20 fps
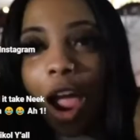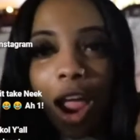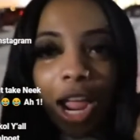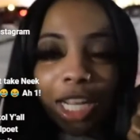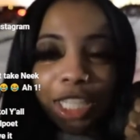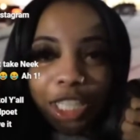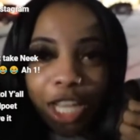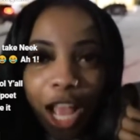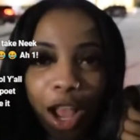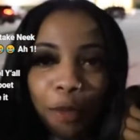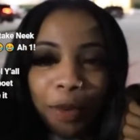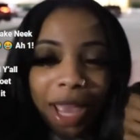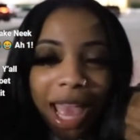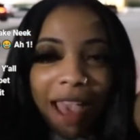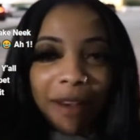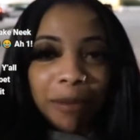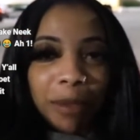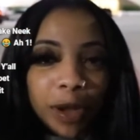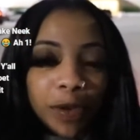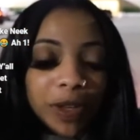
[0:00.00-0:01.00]
All right, y'all, we
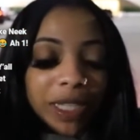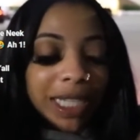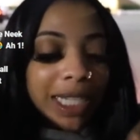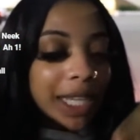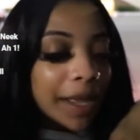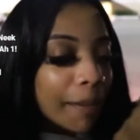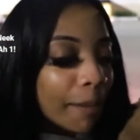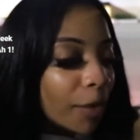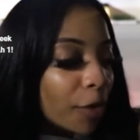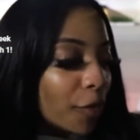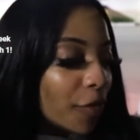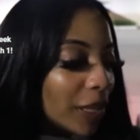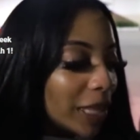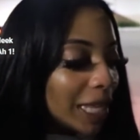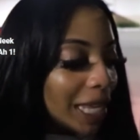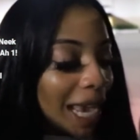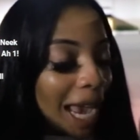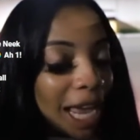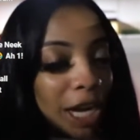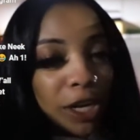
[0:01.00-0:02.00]
have moved to the movie
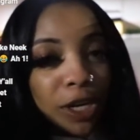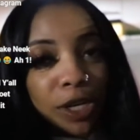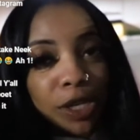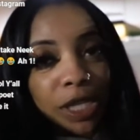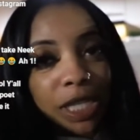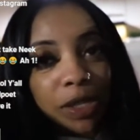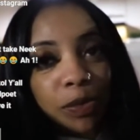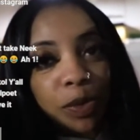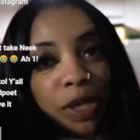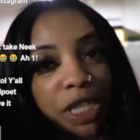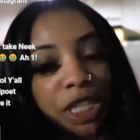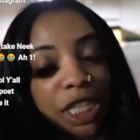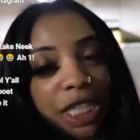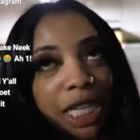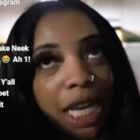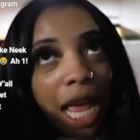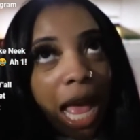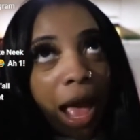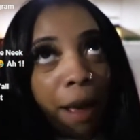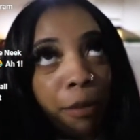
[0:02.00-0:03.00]
theaters,
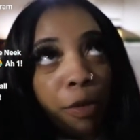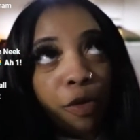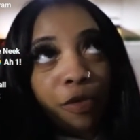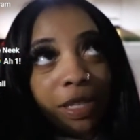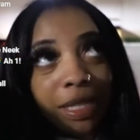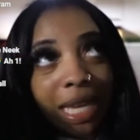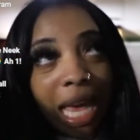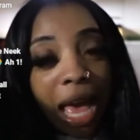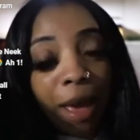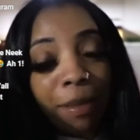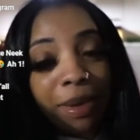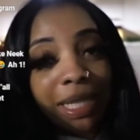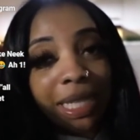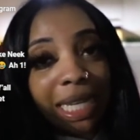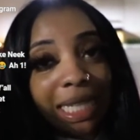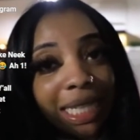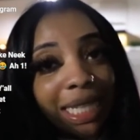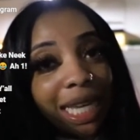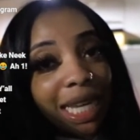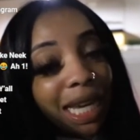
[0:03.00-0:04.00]
which our movie time is
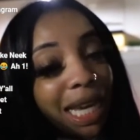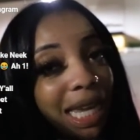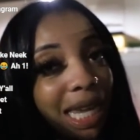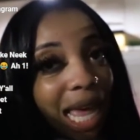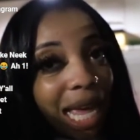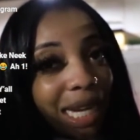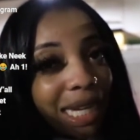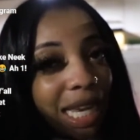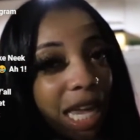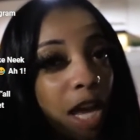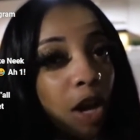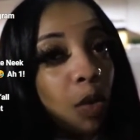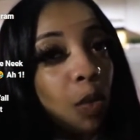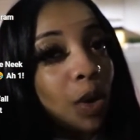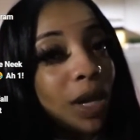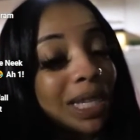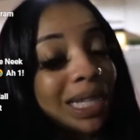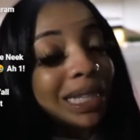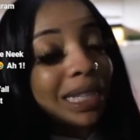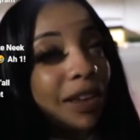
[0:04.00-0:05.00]
at 10 o'clock now. It
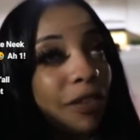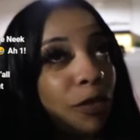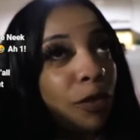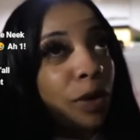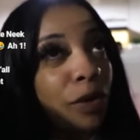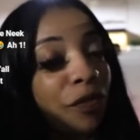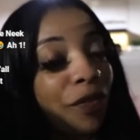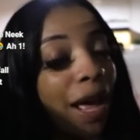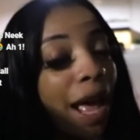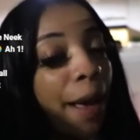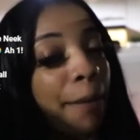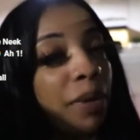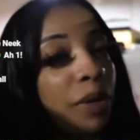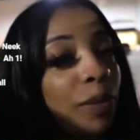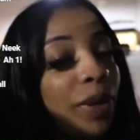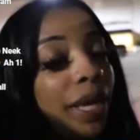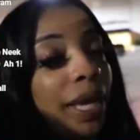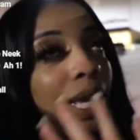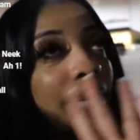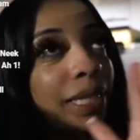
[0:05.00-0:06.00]
was 10:45,
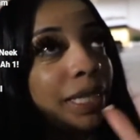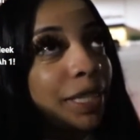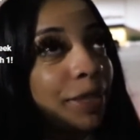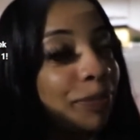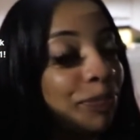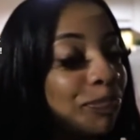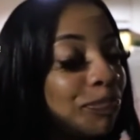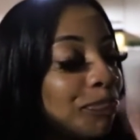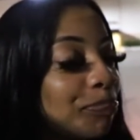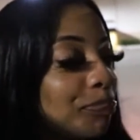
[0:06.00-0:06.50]
but we had to